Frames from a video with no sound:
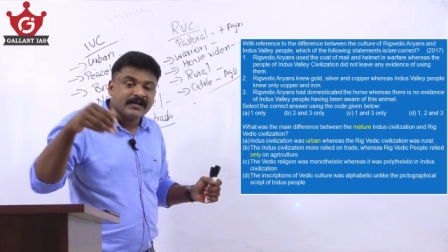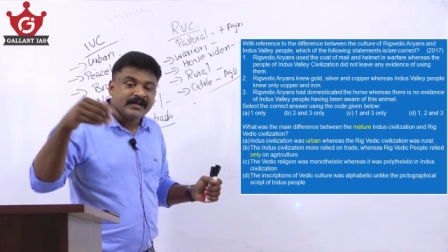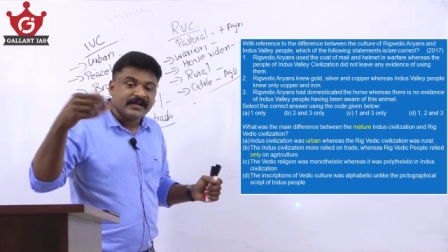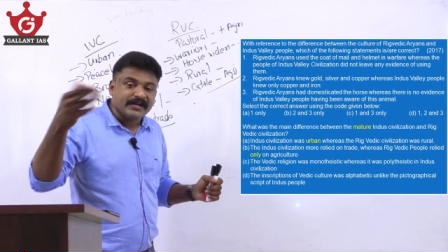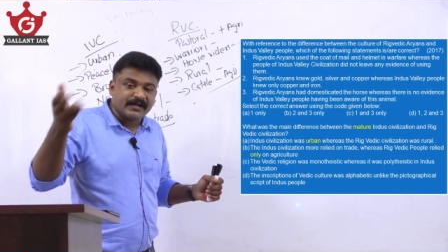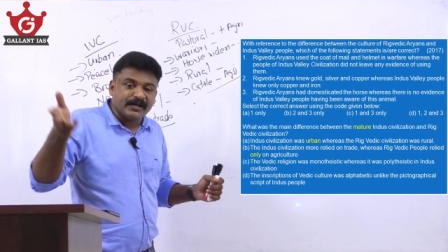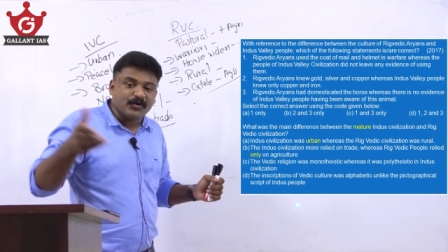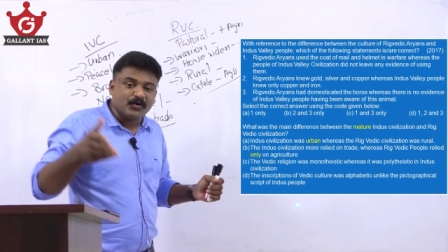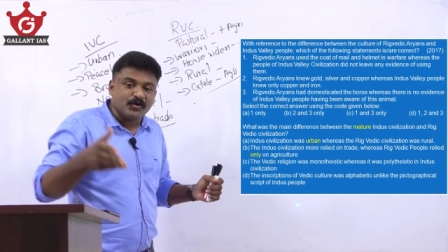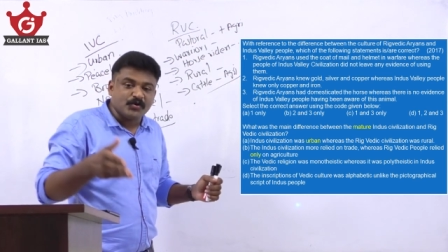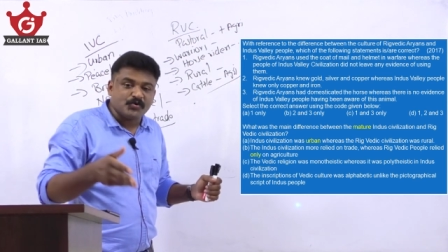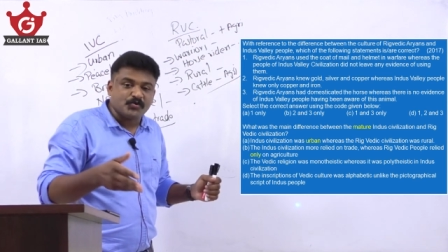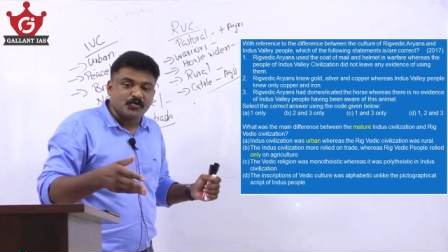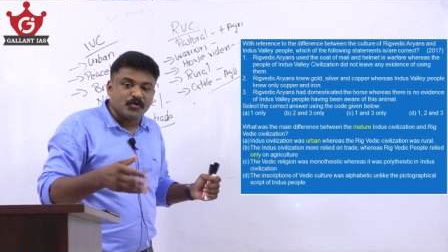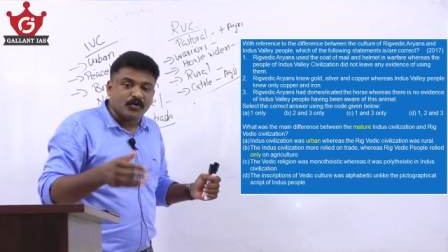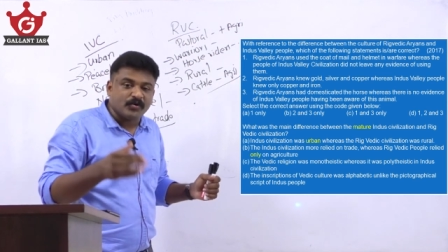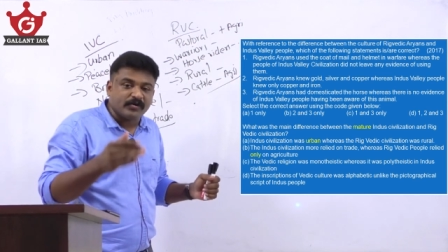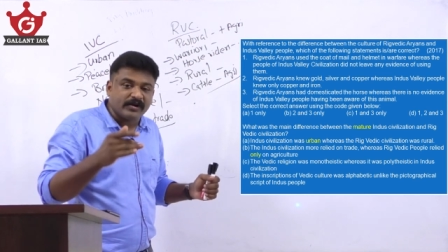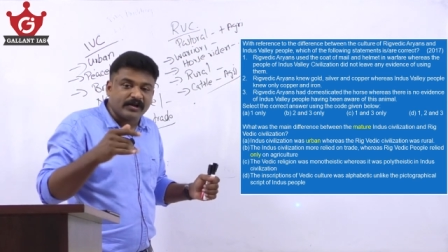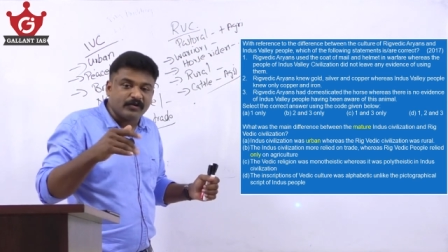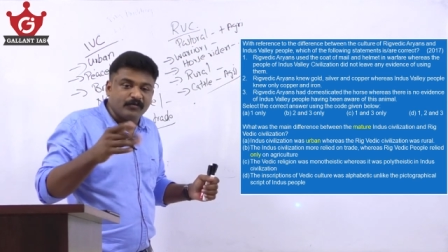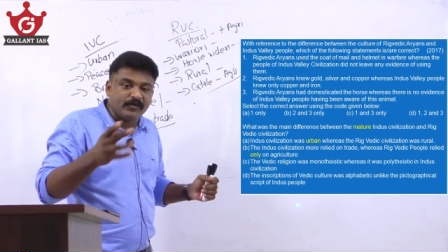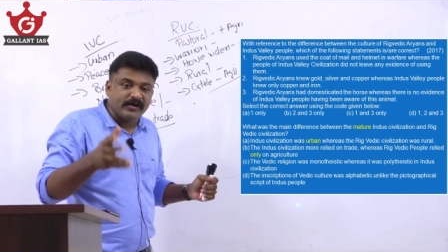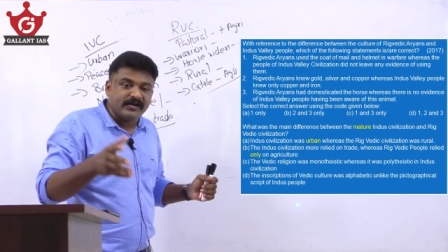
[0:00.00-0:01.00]
Here also,
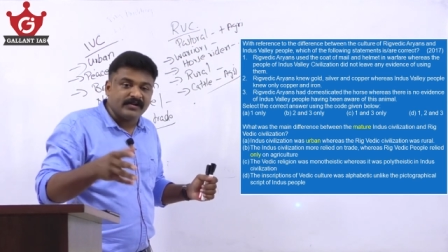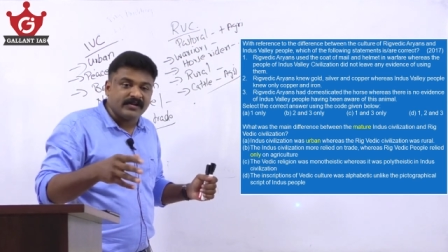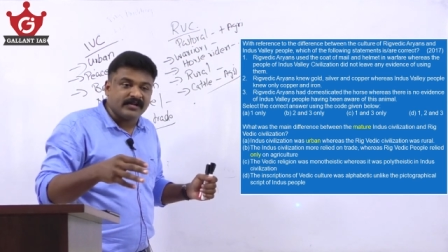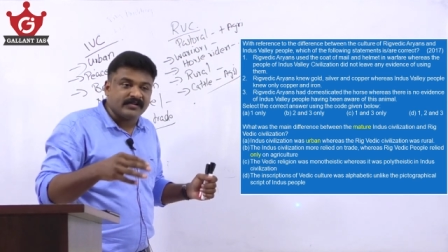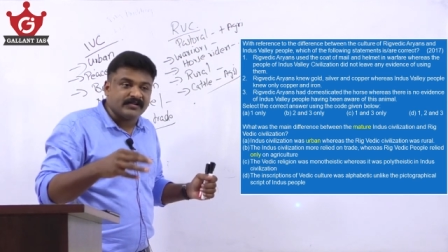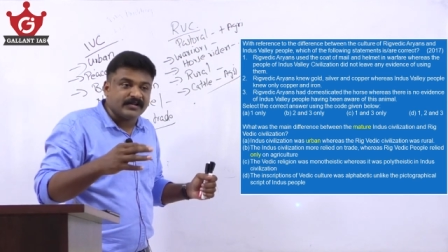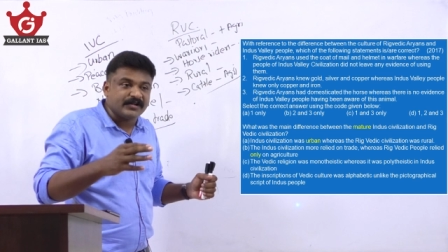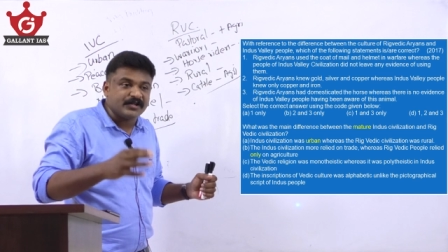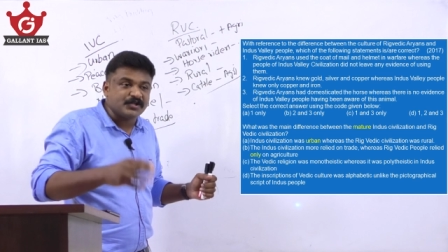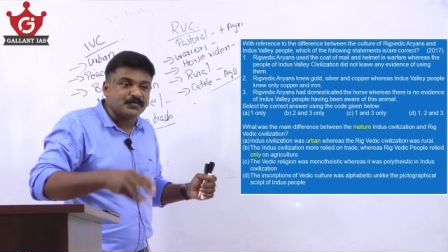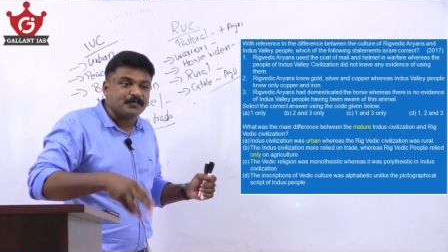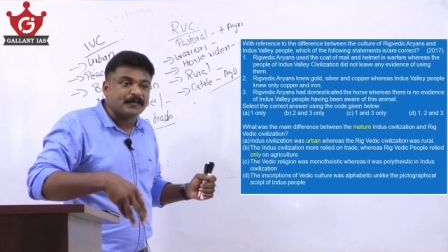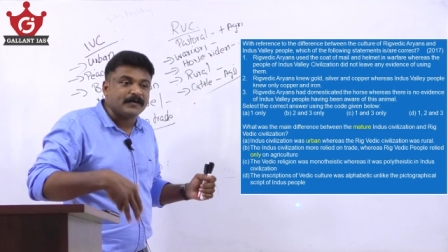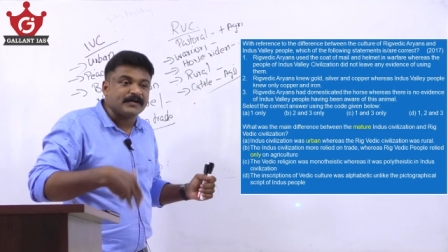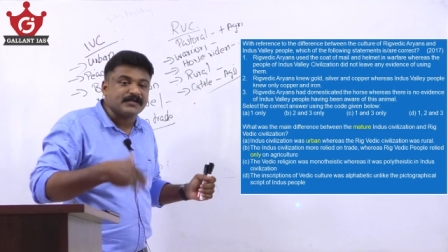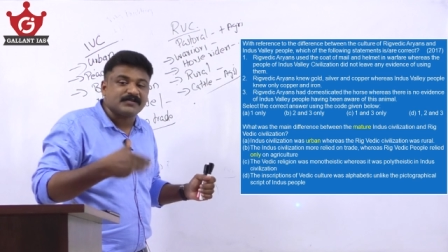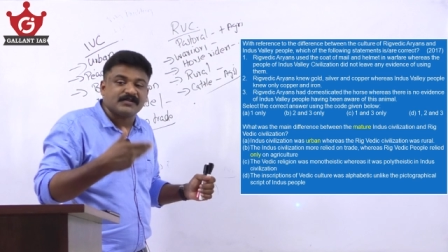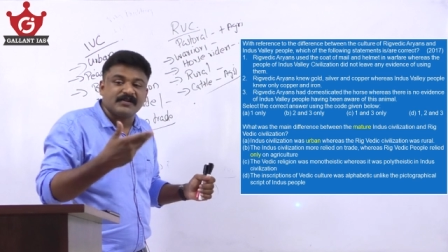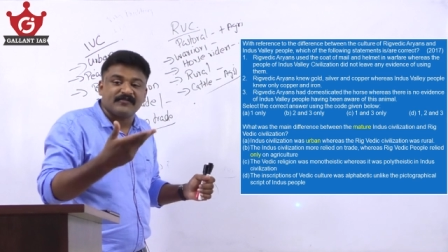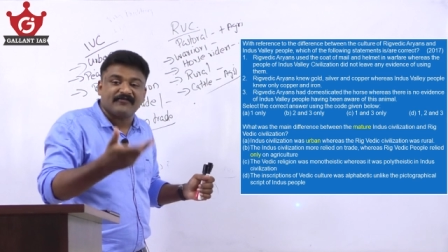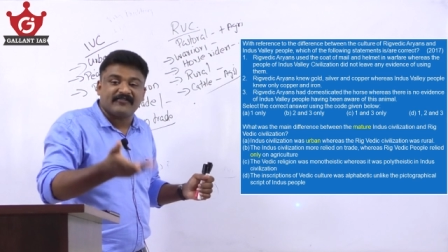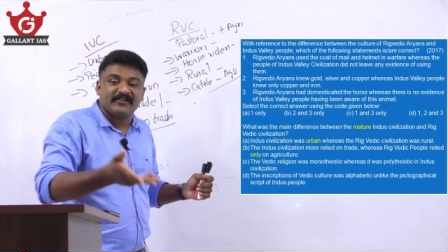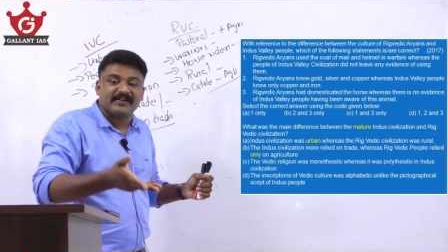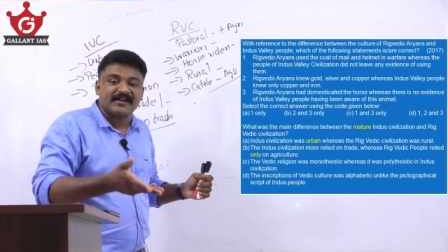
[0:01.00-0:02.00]
Rigvedic, there is
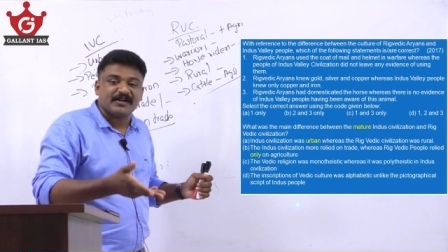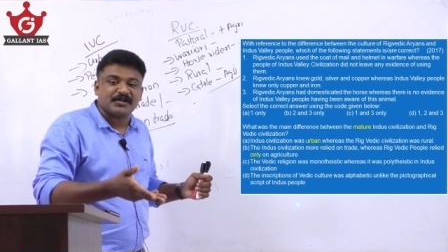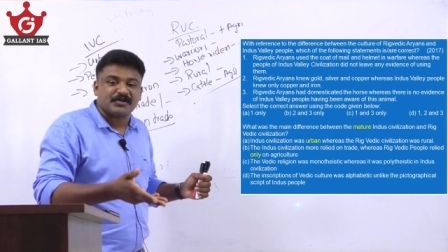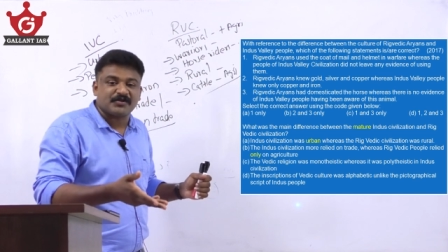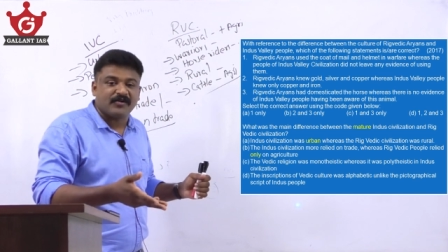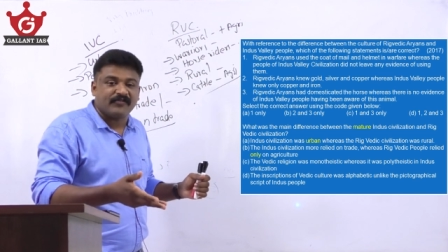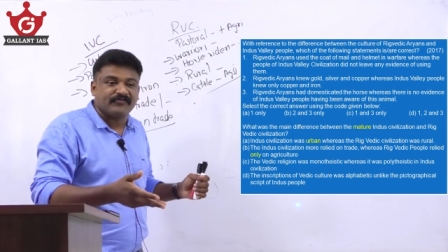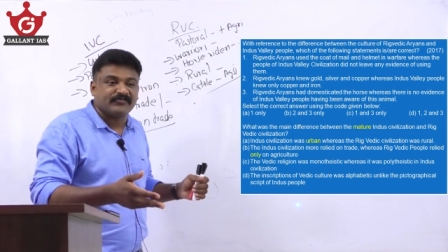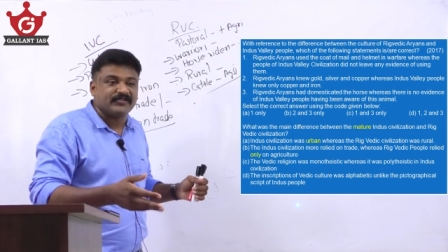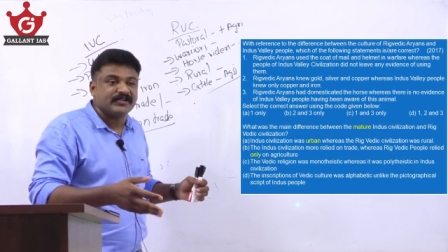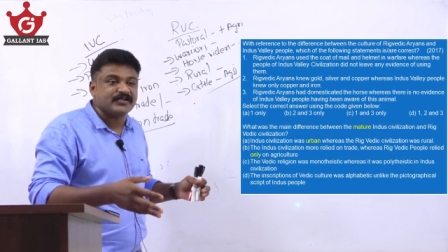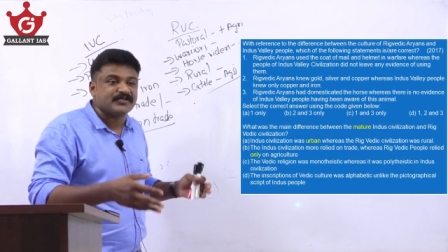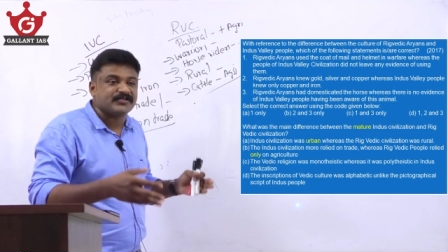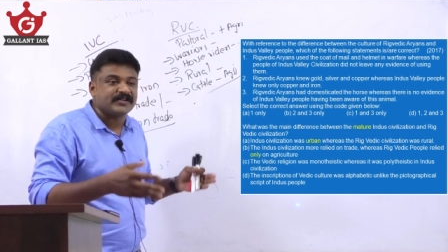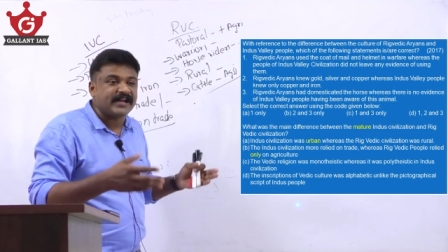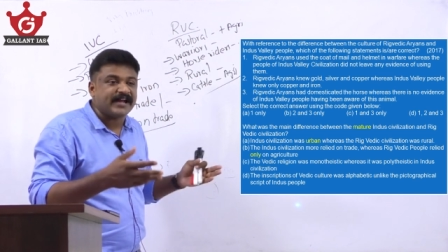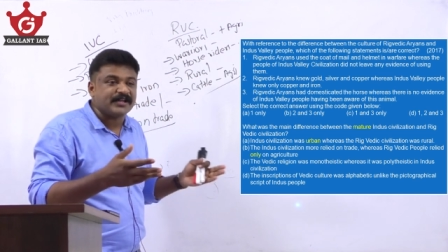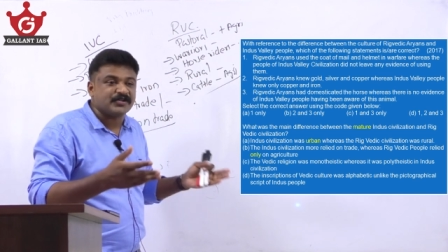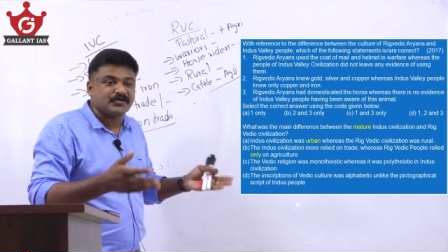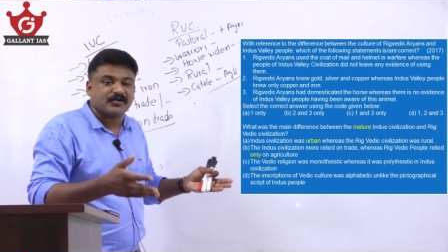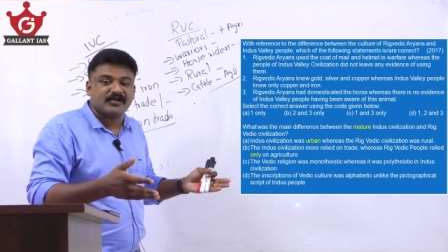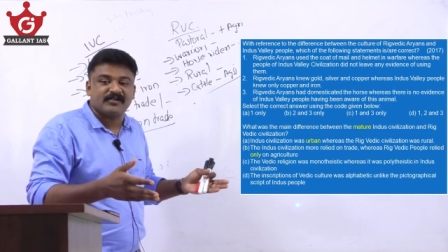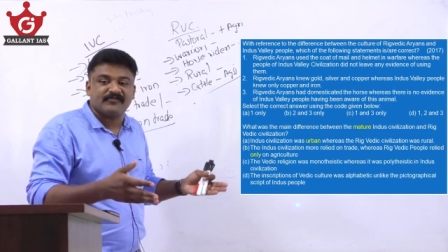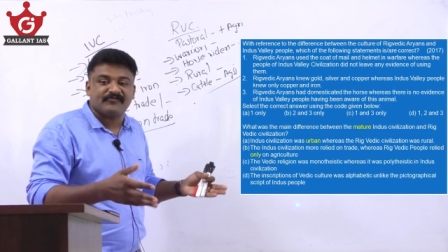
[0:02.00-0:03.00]
personification of these
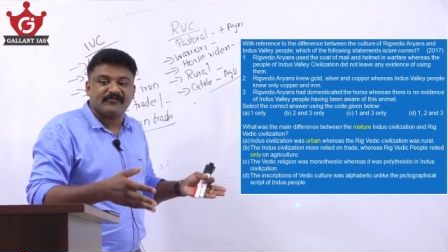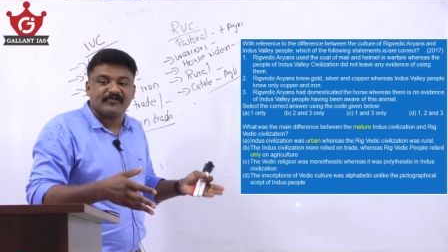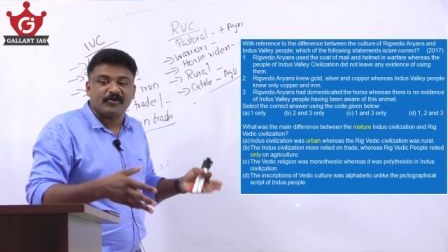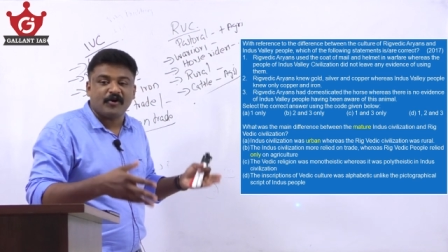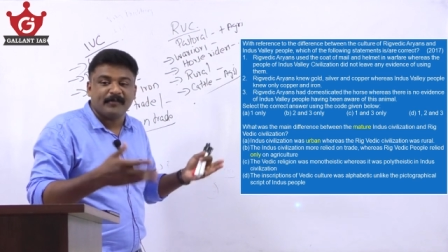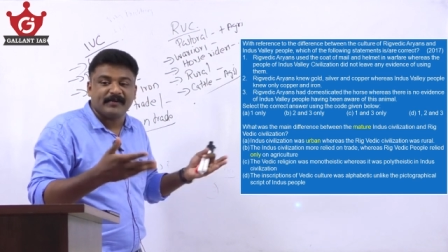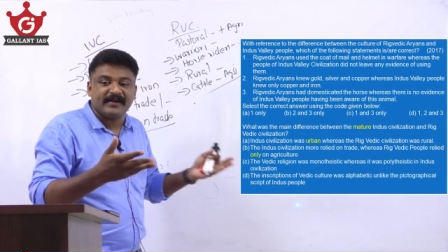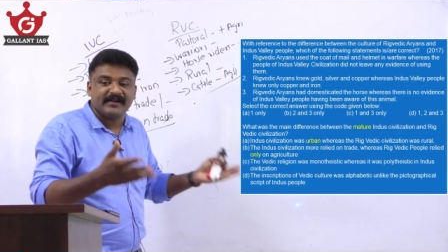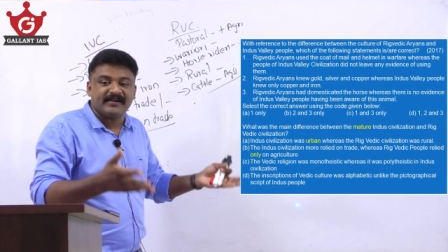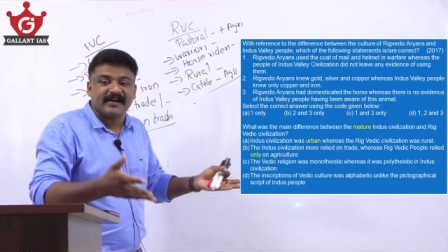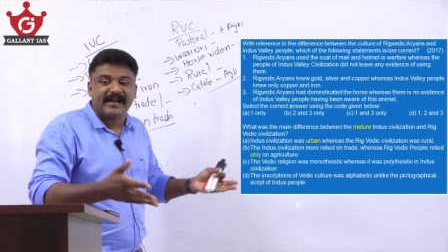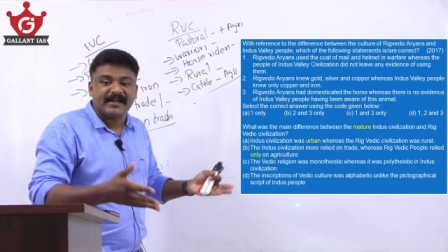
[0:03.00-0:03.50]
natural phenomena,